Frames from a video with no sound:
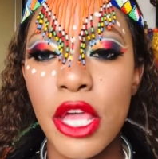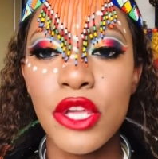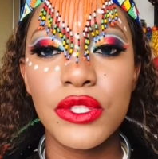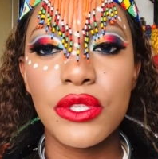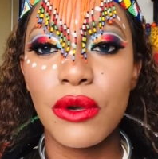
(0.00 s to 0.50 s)

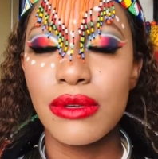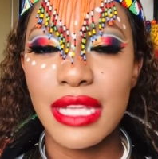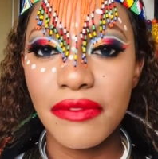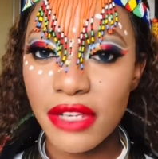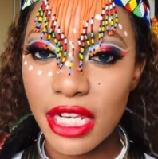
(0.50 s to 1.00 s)
So
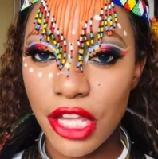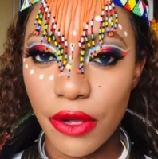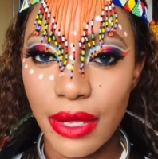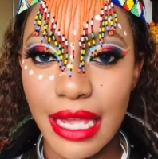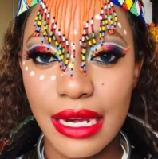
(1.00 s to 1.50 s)
definitely go
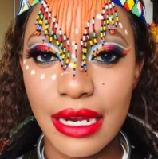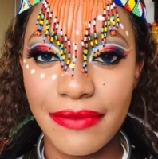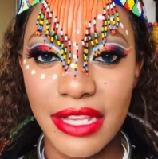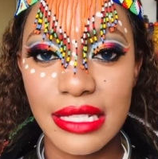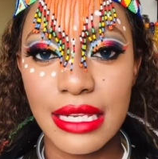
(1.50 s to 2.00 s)
ahead and
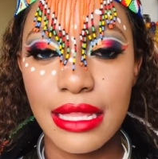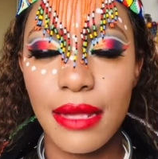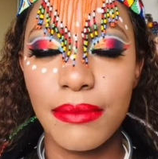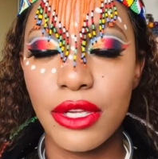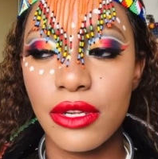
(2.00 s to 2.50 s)
invest in them,
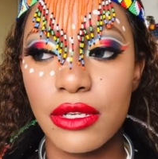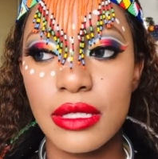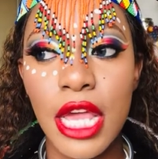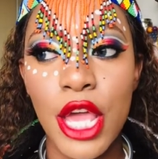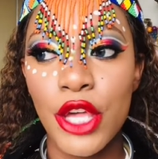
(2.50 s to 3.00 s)
because
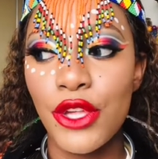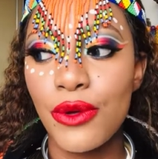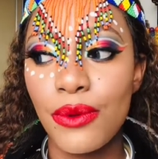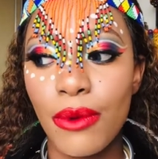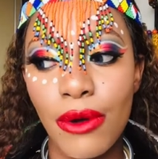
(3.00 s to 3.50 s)

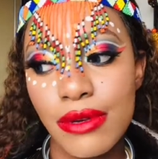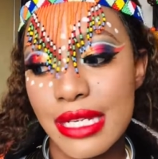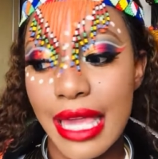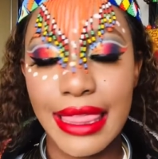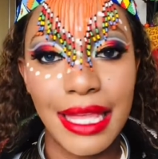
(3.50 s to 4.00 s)
you
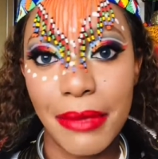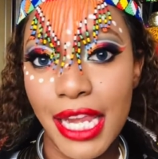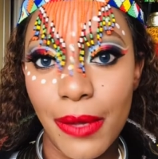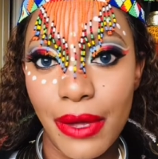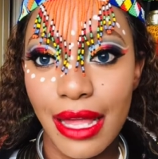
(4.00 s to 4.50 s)
won't get them
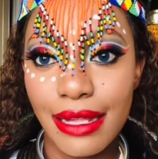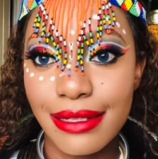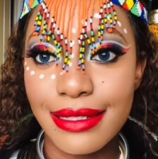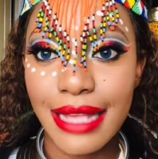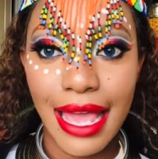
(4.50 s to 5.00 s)
anywhere
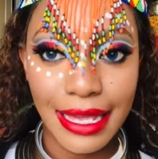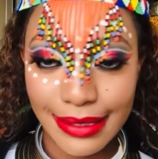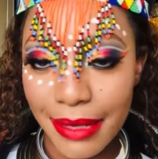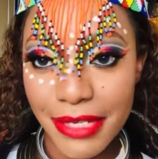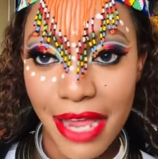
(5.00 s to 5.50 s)
else
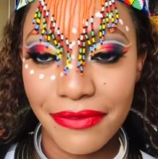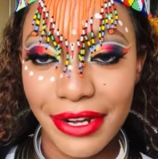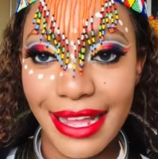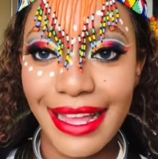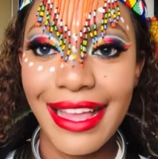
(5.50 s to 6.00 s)
except
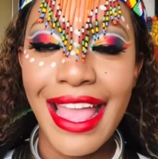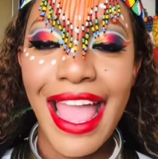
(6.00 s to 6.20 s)
Africa.